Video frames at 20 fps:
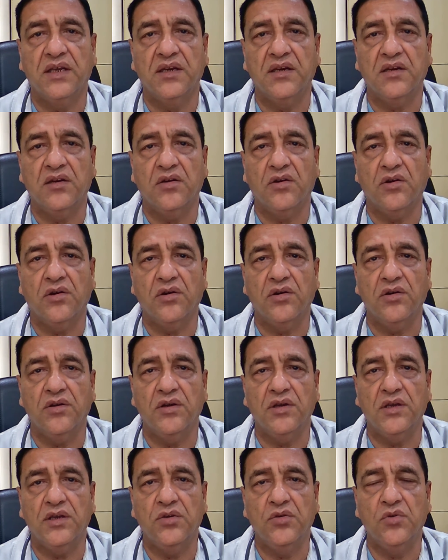Then
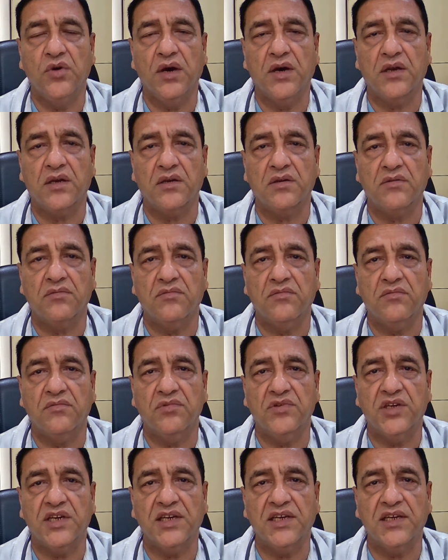you are
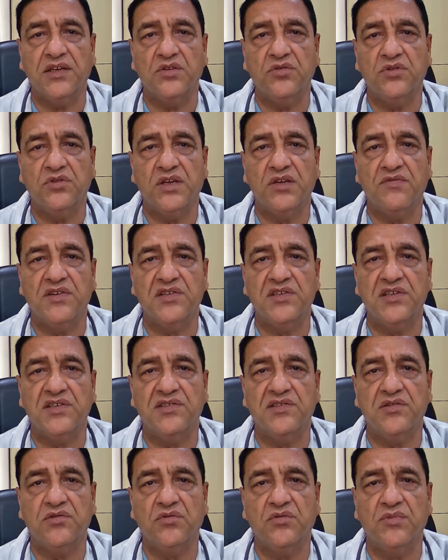taken to the
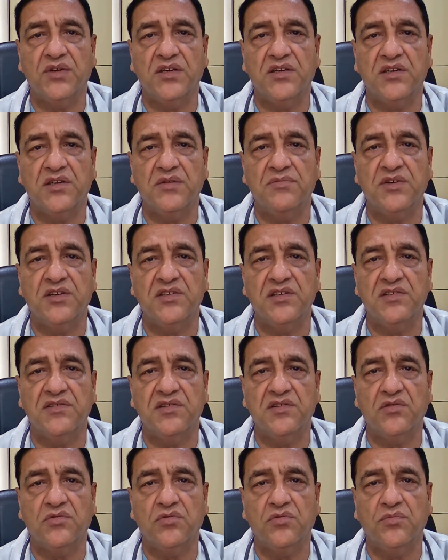emergency room.
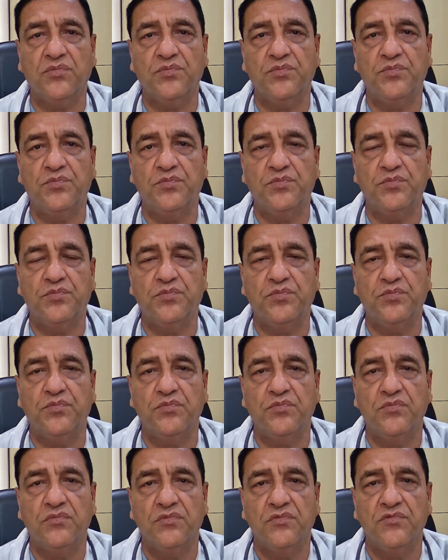Emergency room
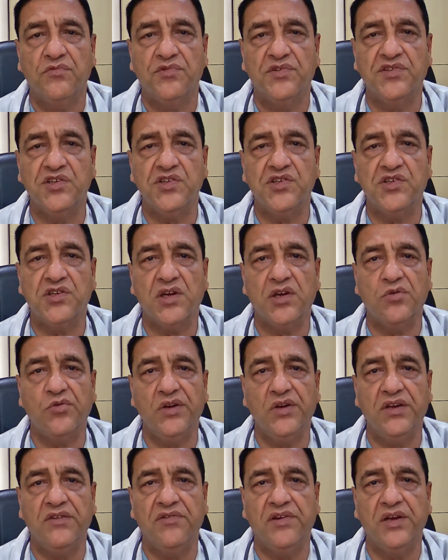physician
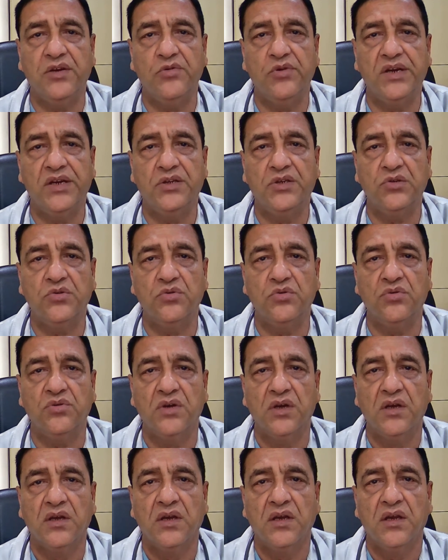will evaluate you.
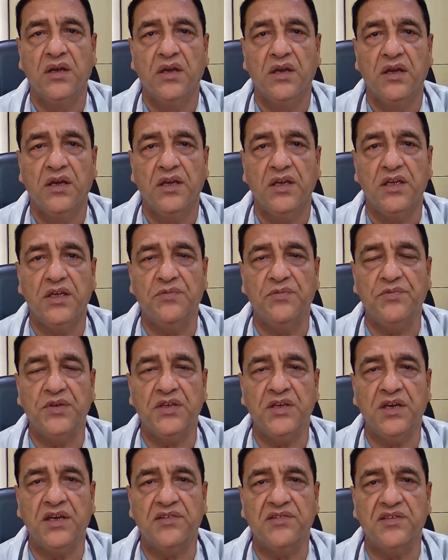If
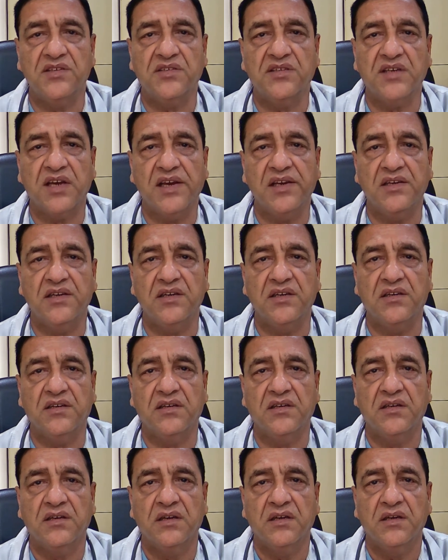he has decided
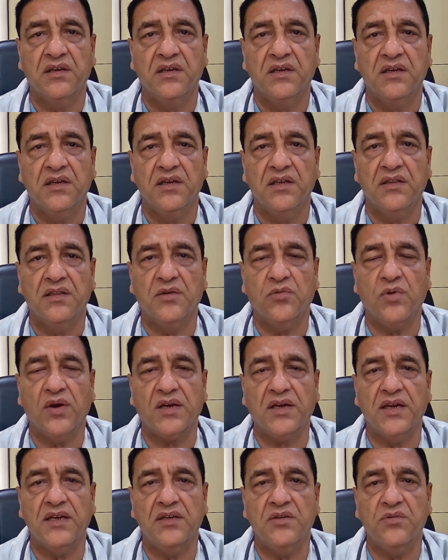that
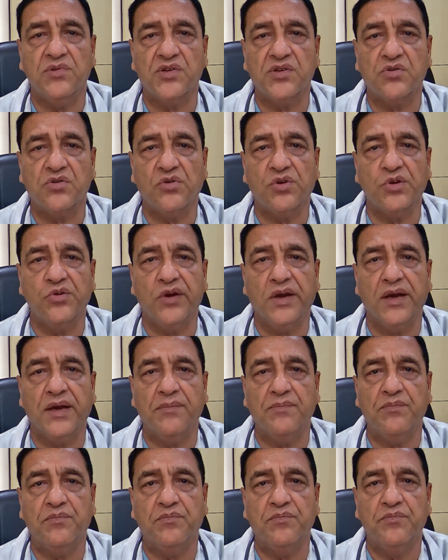what kind of a stroke you
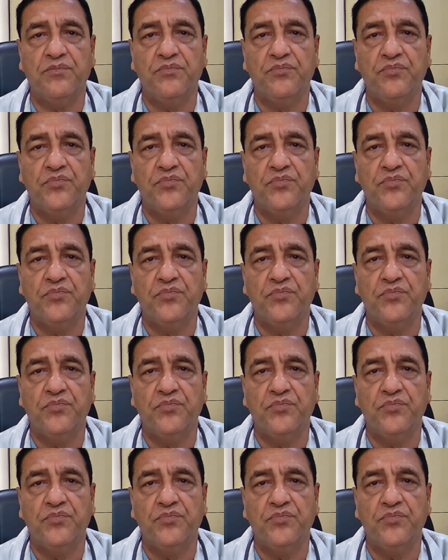have,